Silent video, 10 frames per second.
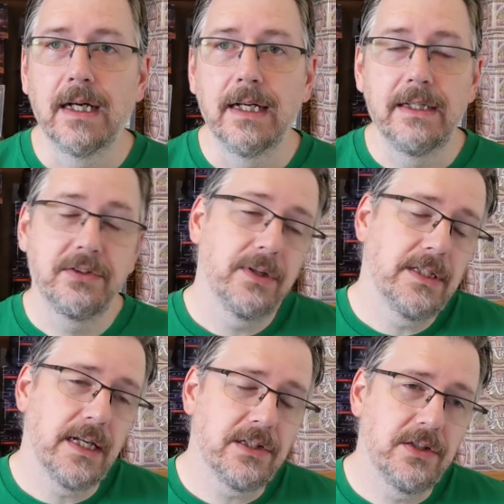So he
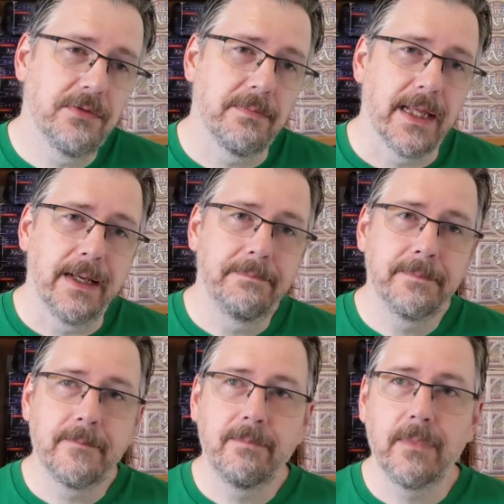takes 2 from that.
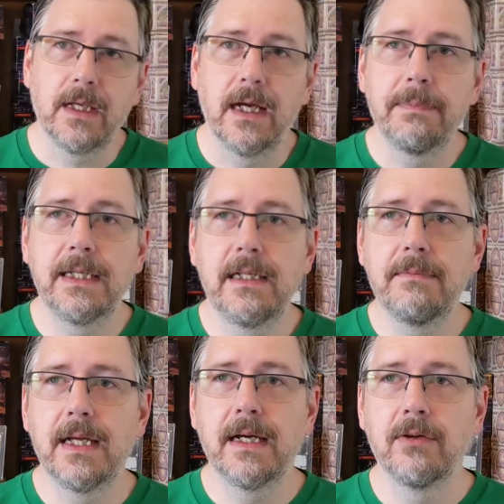I plink him
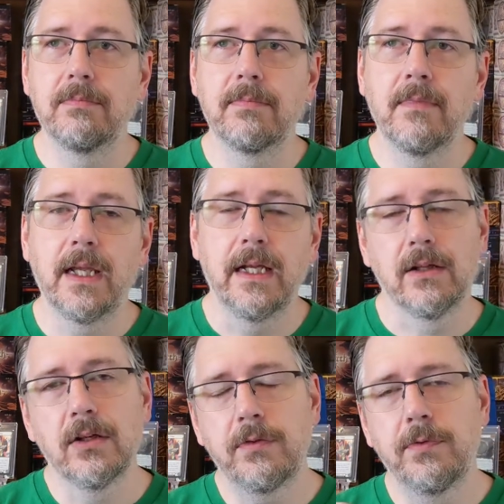down and
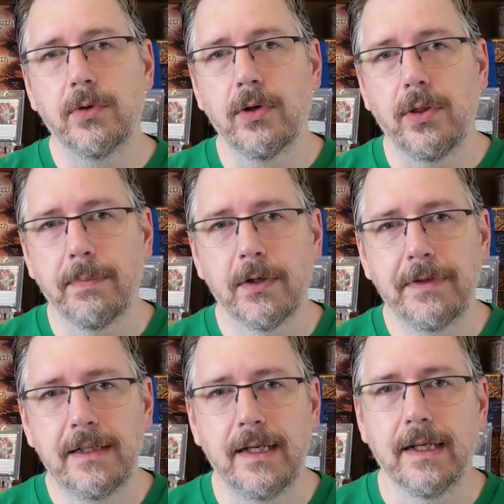look for the
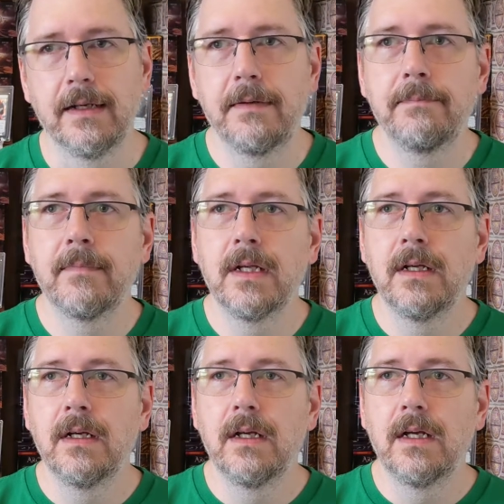perfect hand.
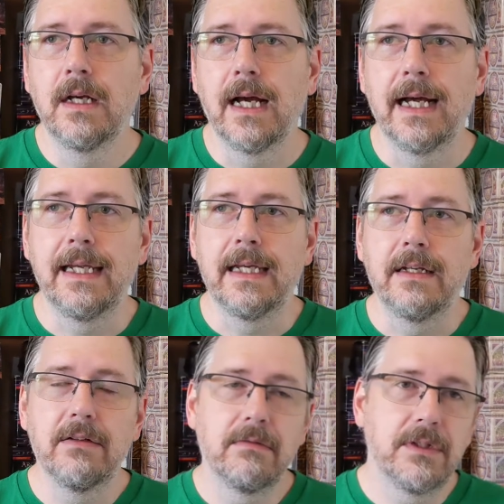I
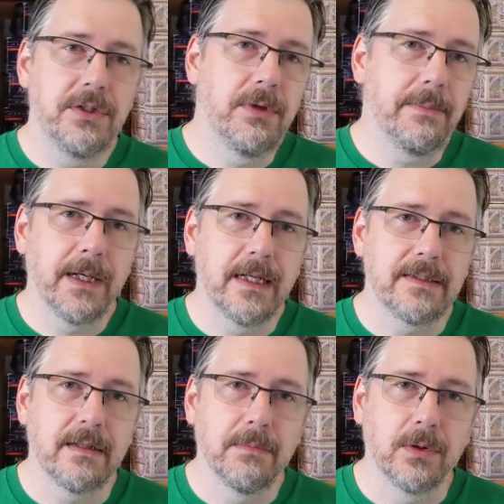get 2 E-Pots
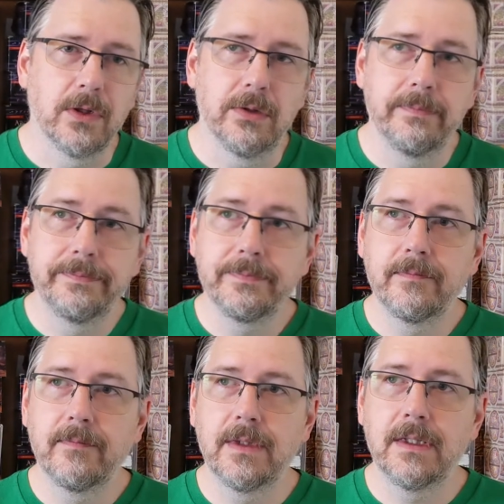on board.
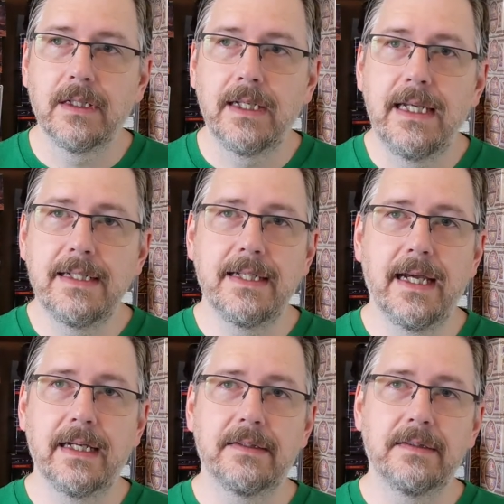He
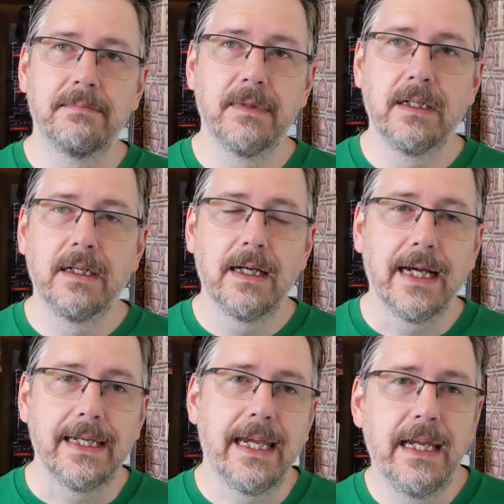attacks. I
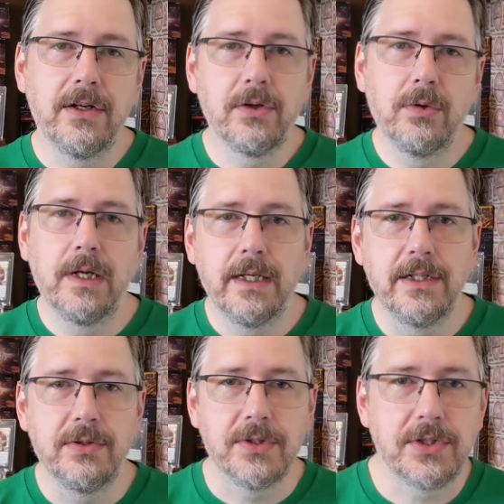Kano
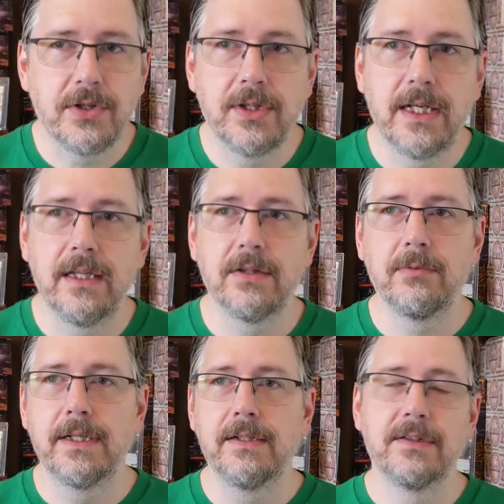into a Stir the Aether
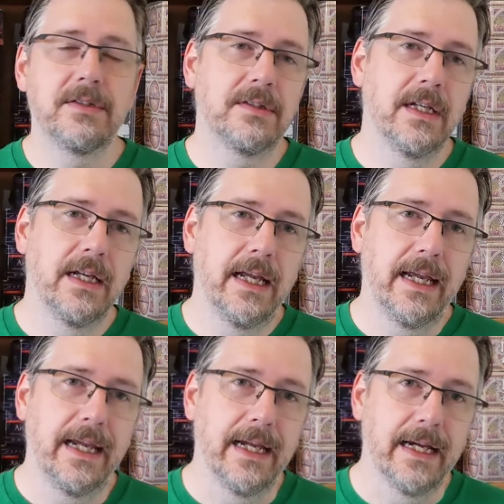Winds
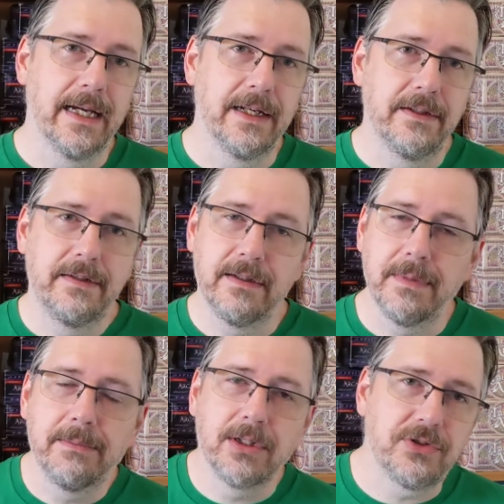and am
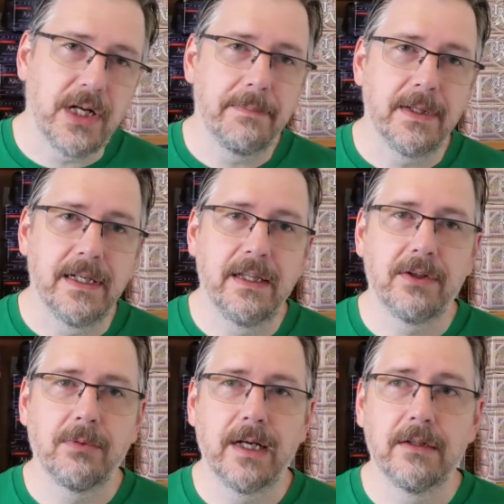able to drop an Aether
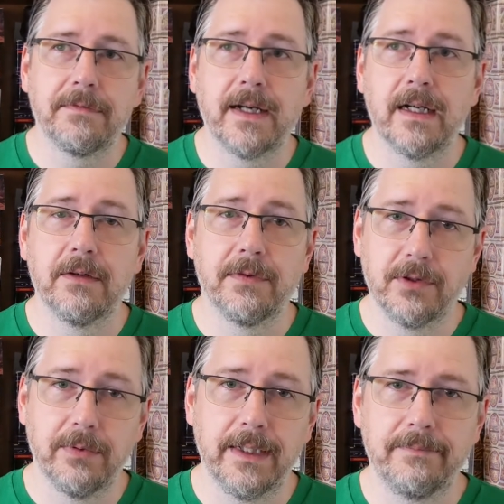Wildfire for the
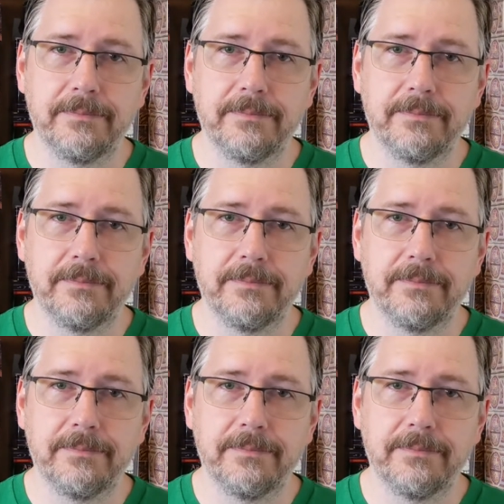win.